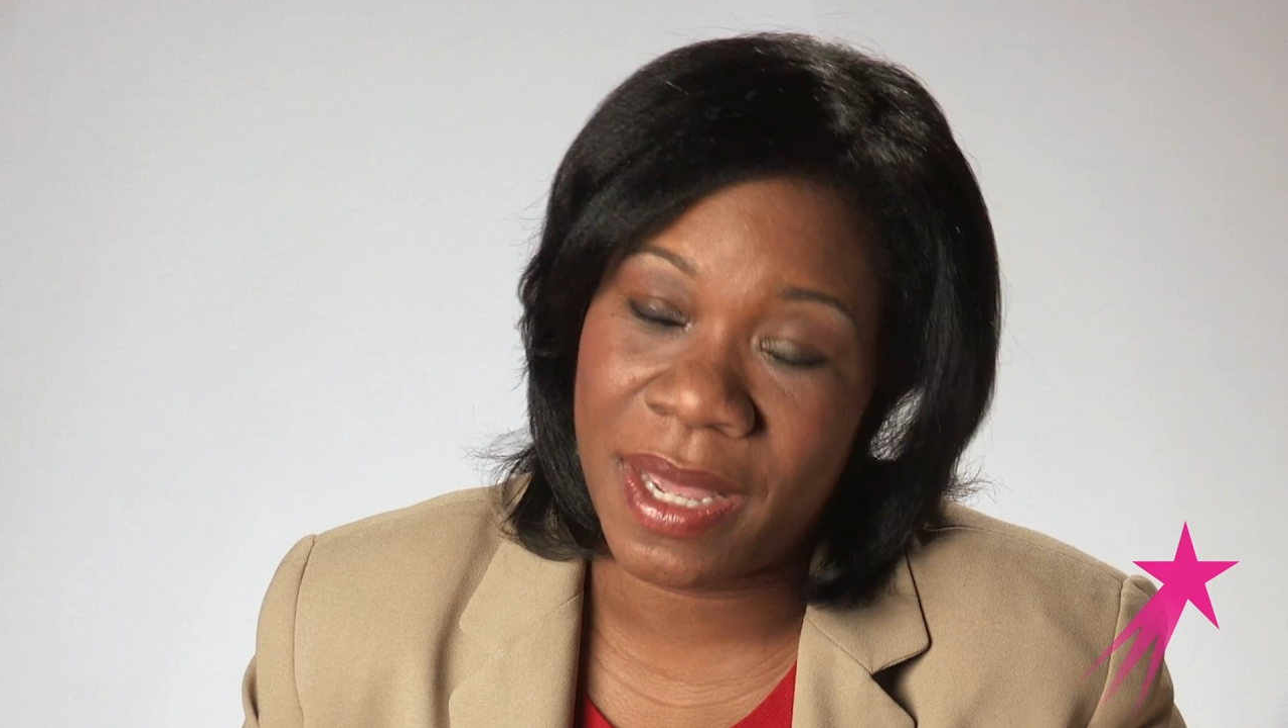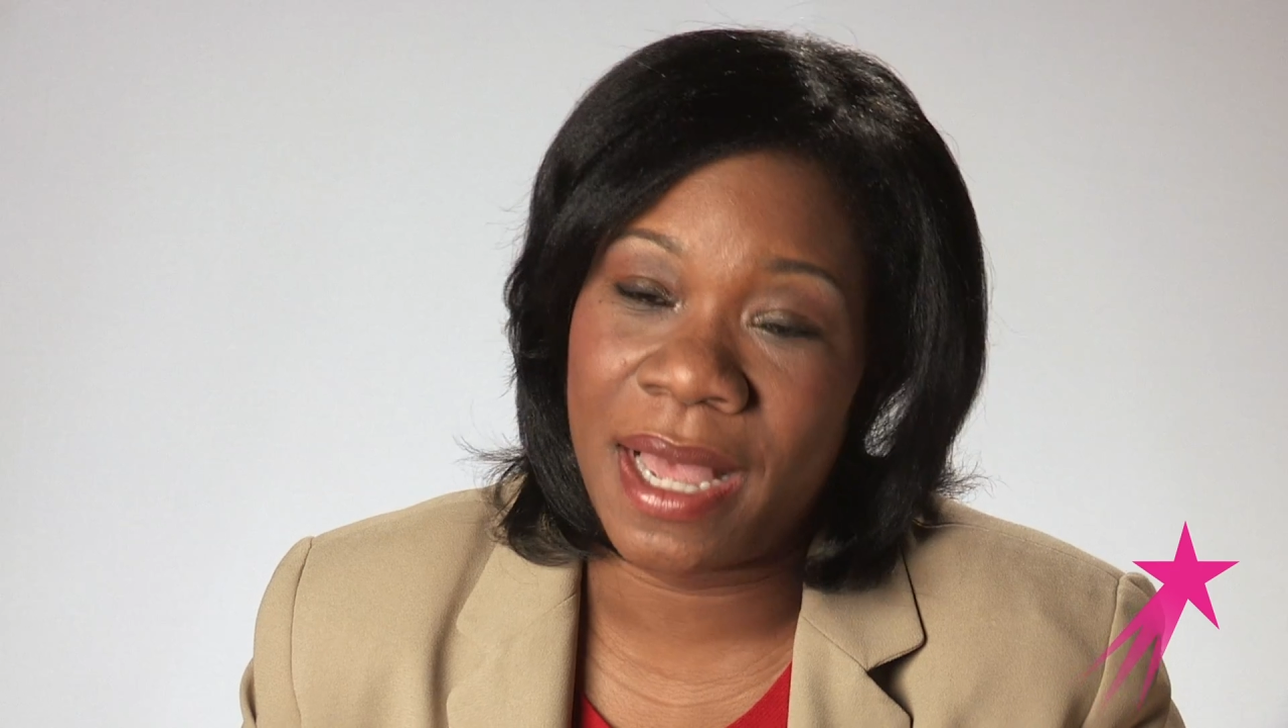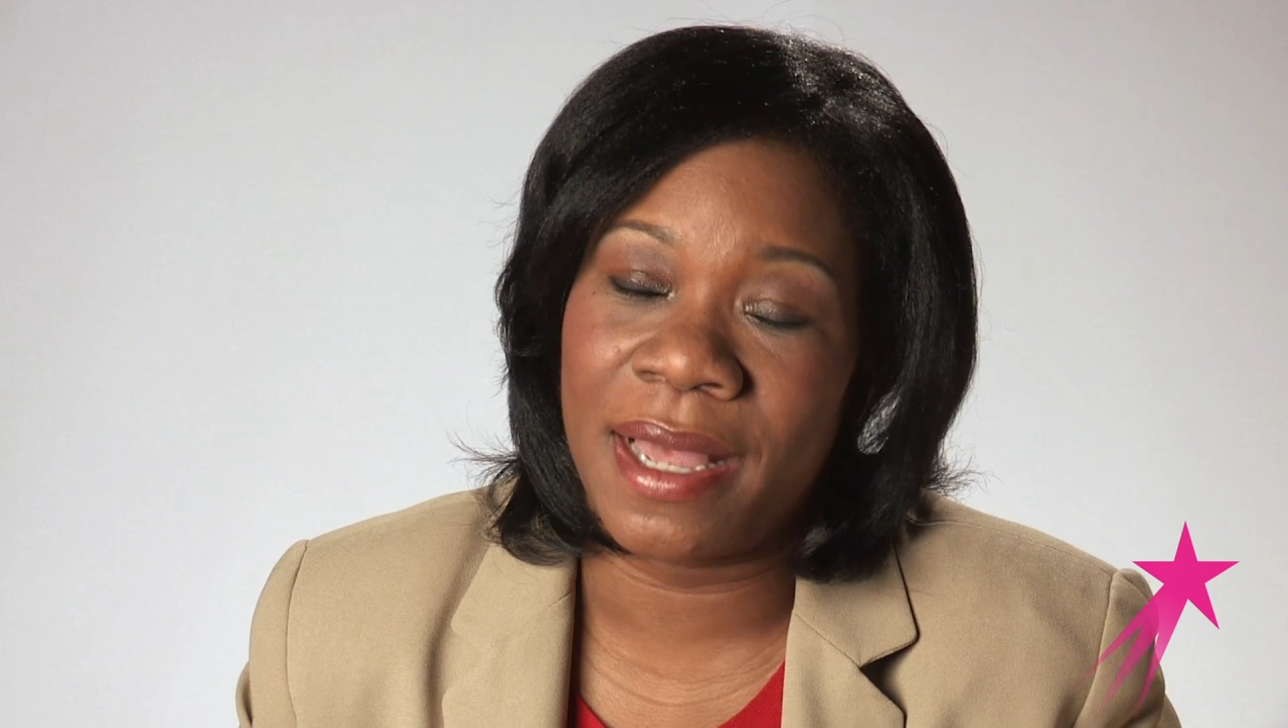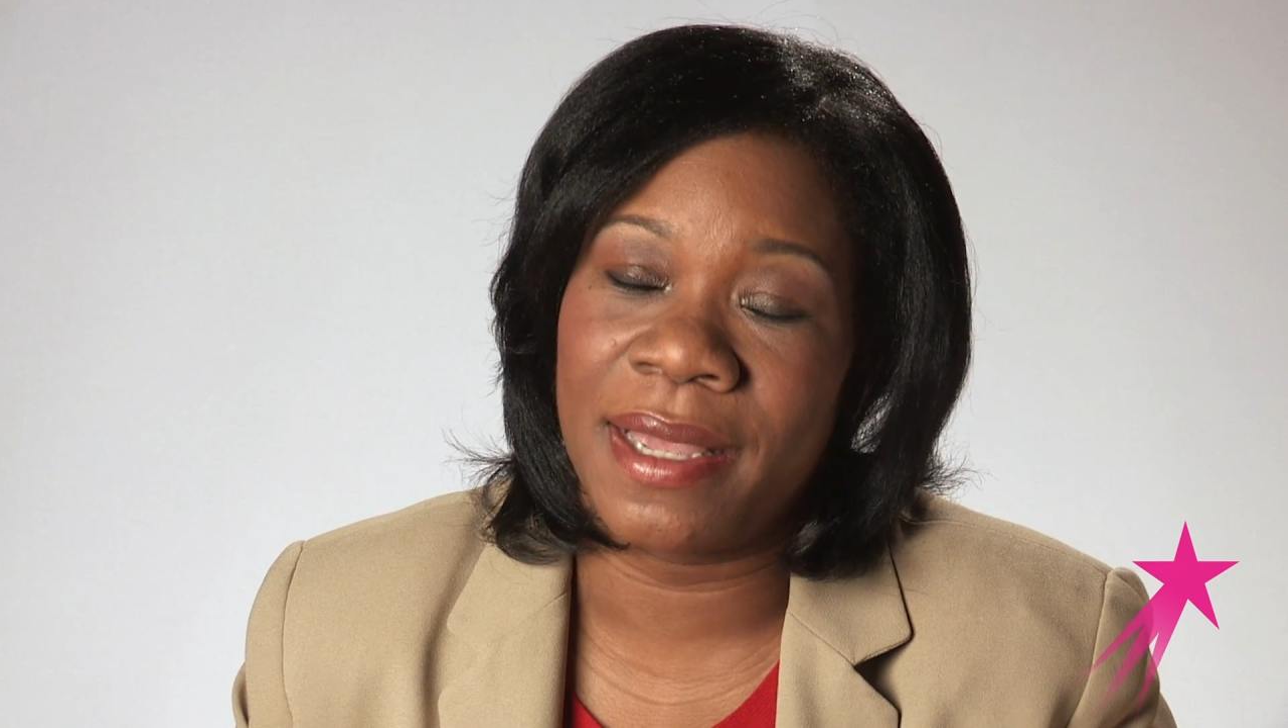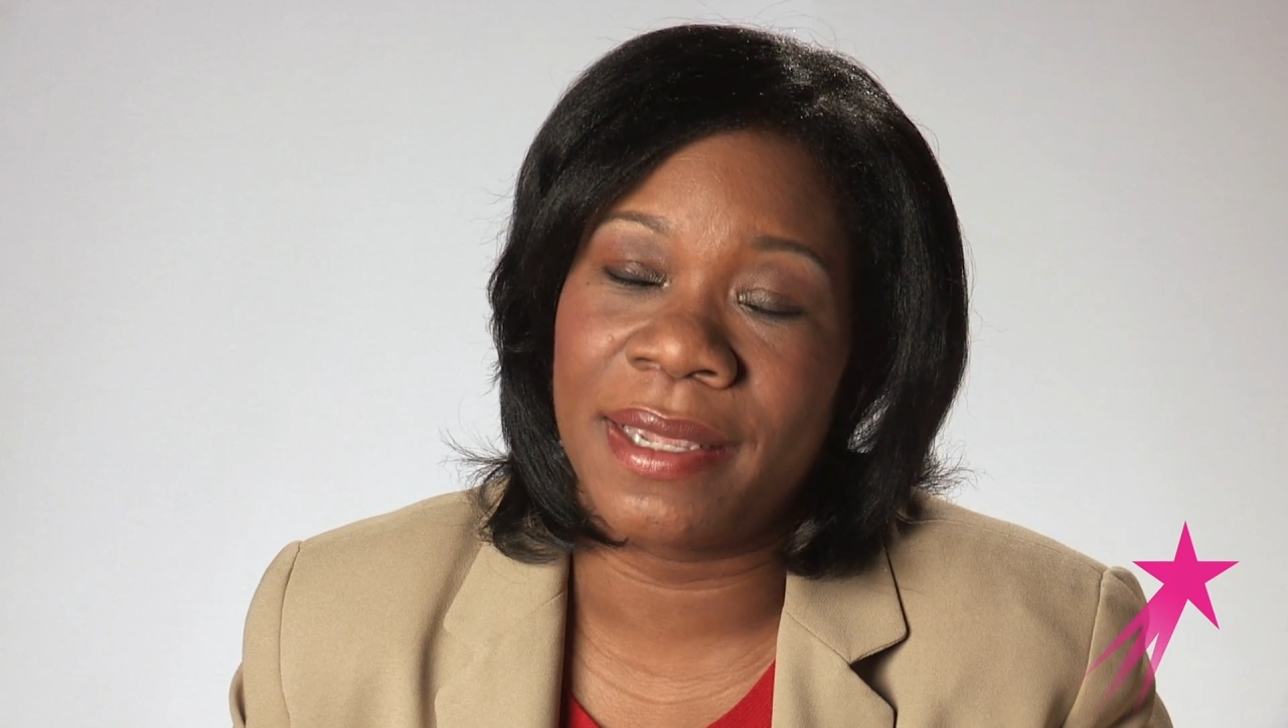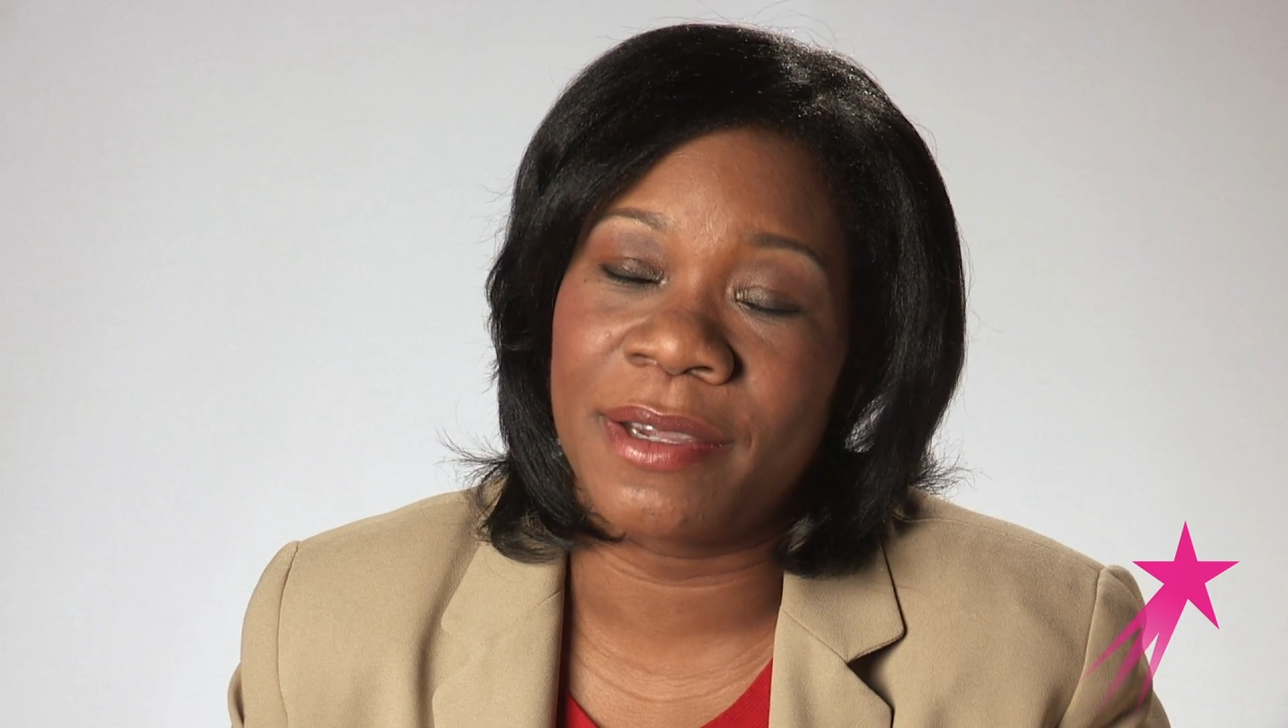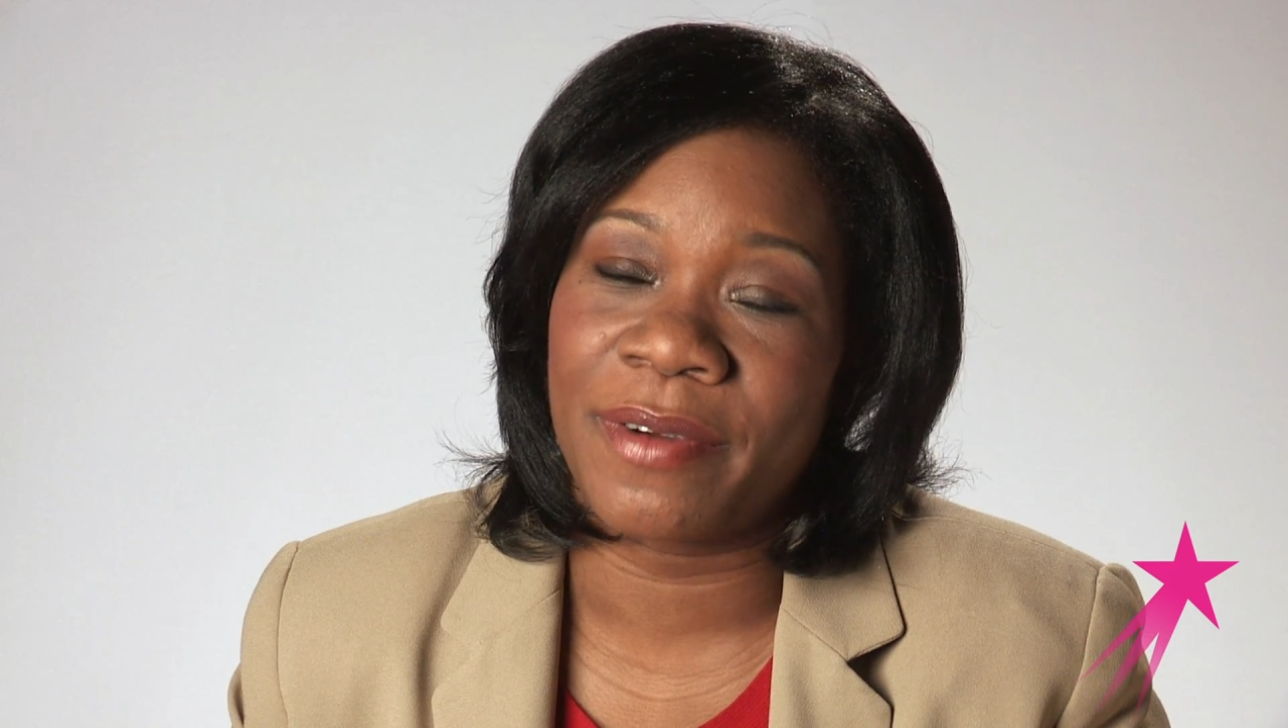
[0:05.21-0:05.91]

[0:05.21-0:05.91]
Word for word: I